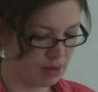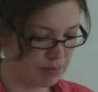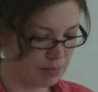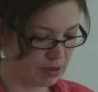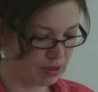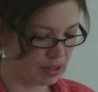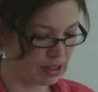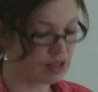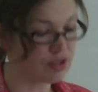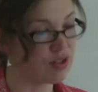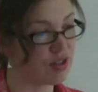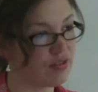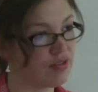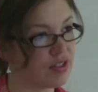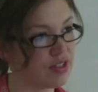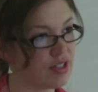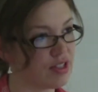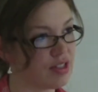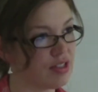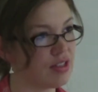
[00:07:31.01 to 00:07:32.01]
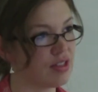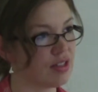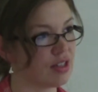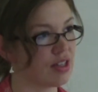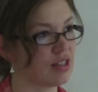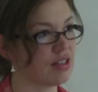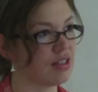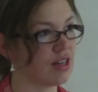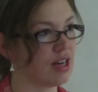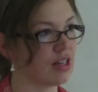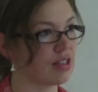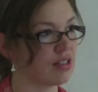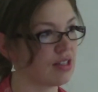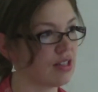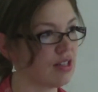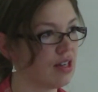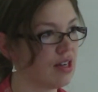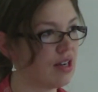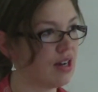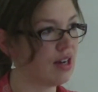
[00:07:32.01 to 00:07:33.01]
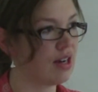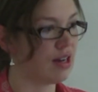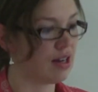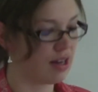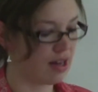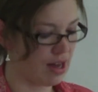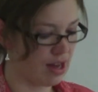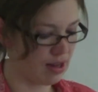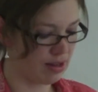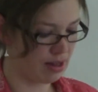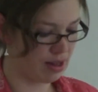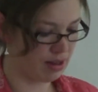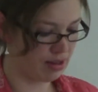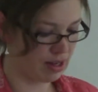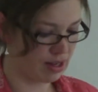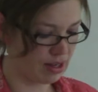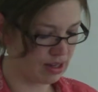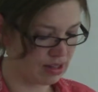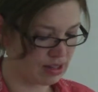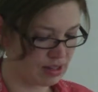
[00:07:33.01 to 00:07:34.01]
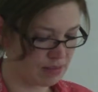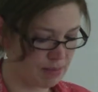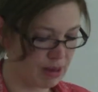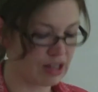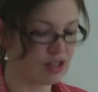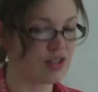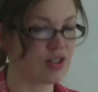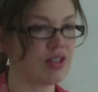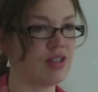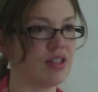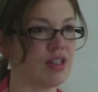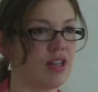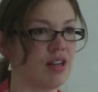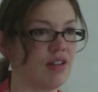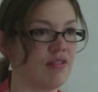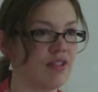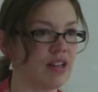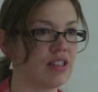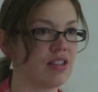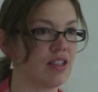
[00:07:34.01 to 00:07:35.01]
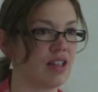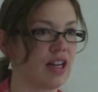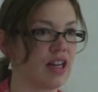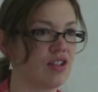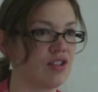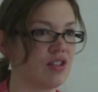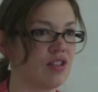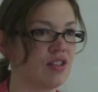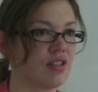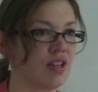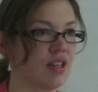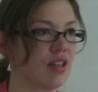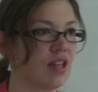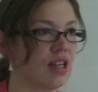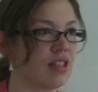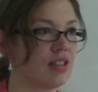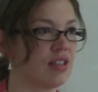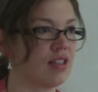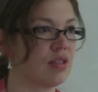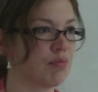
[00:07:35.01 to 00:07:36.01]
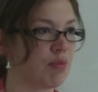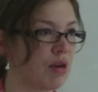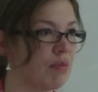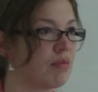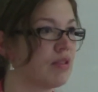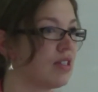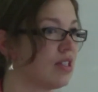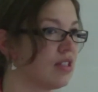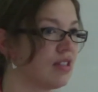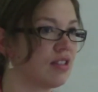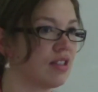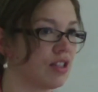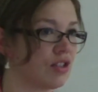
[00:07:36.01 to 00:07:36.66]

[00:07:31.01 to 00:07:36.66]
police services to conduct LLA inspections and investigations on licensed premises,